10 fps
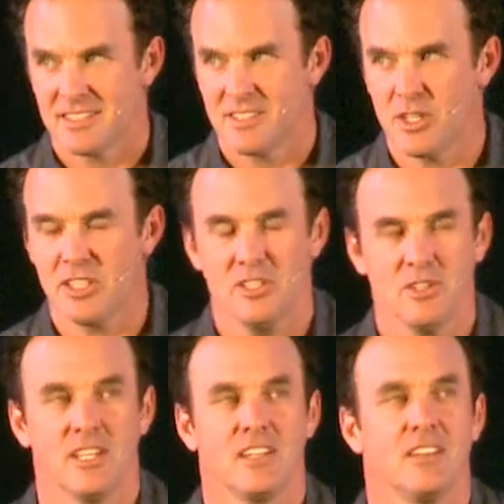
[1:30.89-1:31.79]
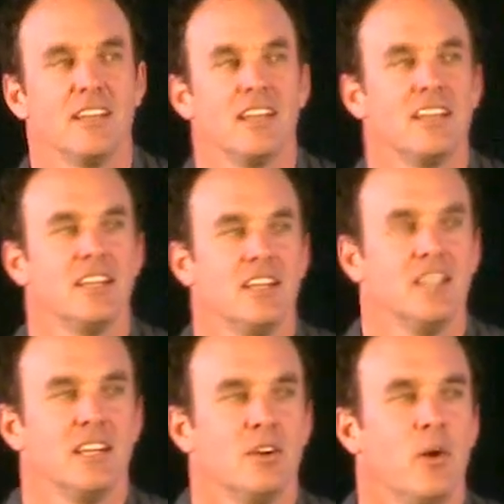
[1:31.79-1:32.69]
You can do it.
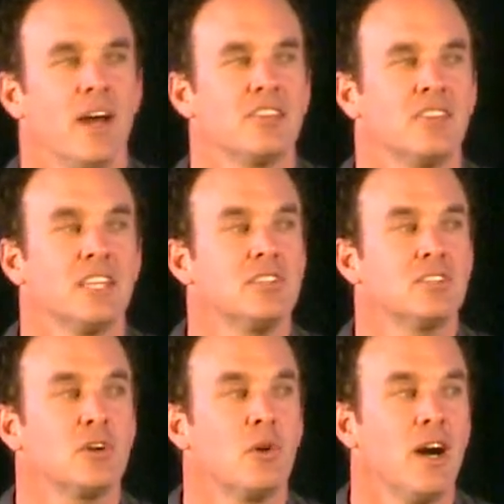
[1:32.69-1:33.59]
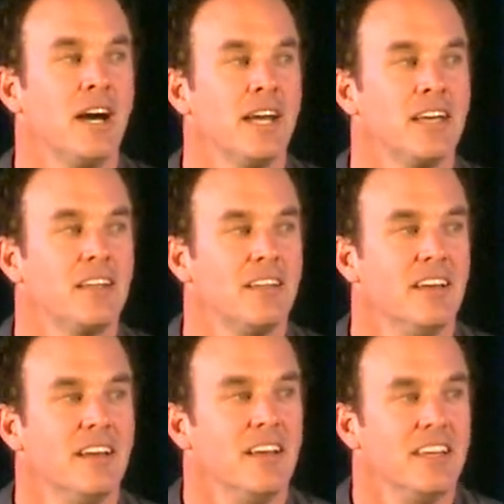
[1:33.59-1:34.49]
Why are you singing so quiet?
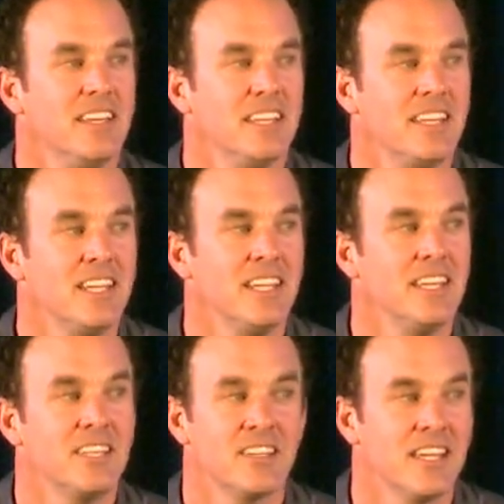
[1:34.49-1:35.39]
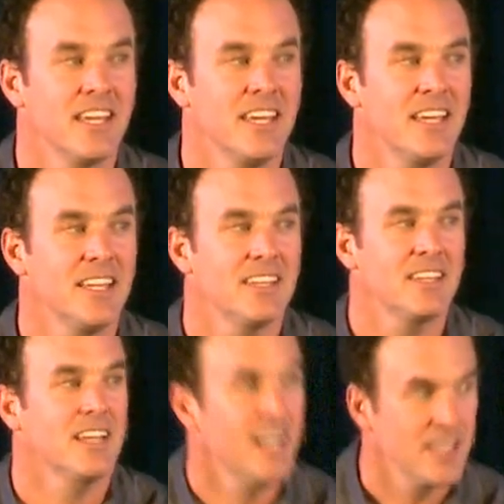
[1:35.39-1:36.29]
In his hands, he's
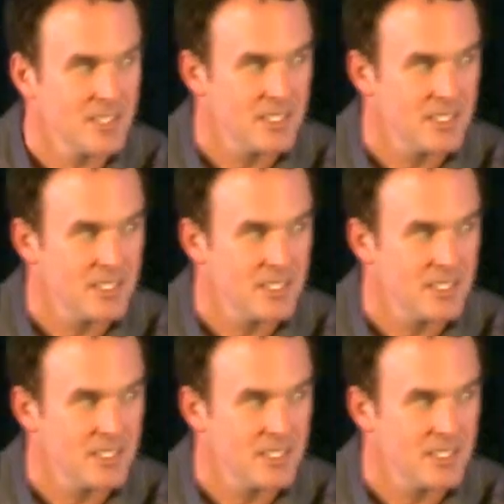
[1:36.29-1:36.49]
got.